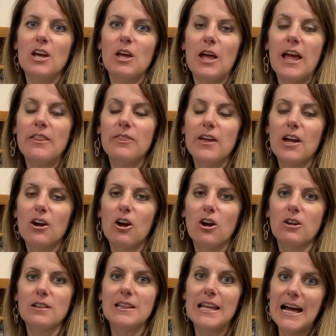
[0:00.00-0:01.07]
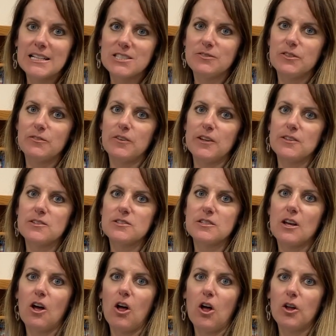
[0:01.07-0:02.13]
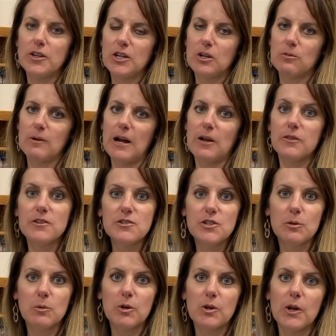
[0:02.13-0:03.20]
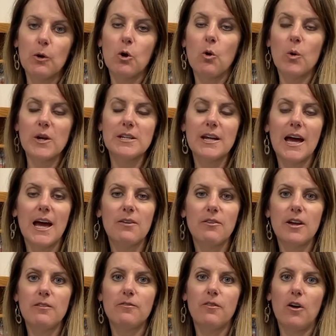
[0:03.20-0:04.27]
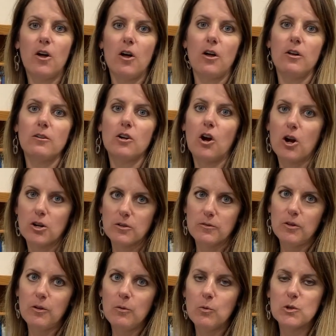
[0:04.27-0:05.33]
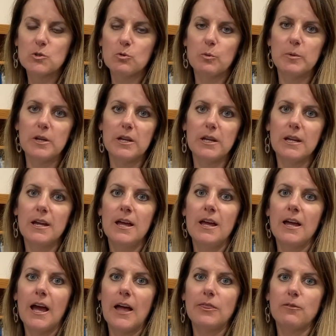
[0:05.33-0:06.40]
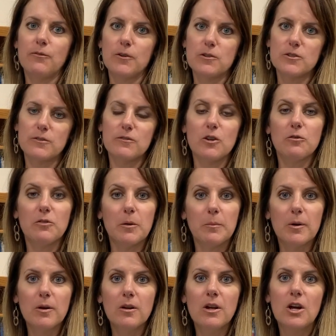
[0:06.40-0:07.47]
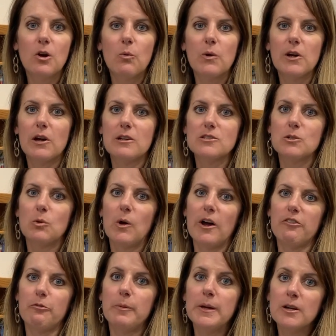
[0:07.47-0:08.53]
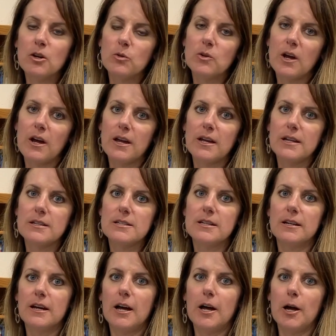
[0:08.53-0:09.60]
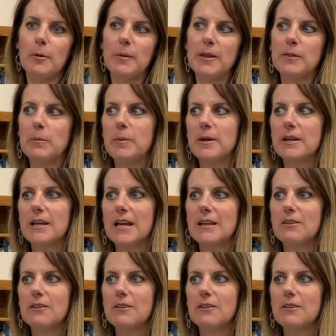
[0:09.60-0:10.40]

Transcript: and there are lots of events all year round. This year we're going to, going to, have a fall carnival, which will be at the 1st of November. We also will have bingo night, um, and the big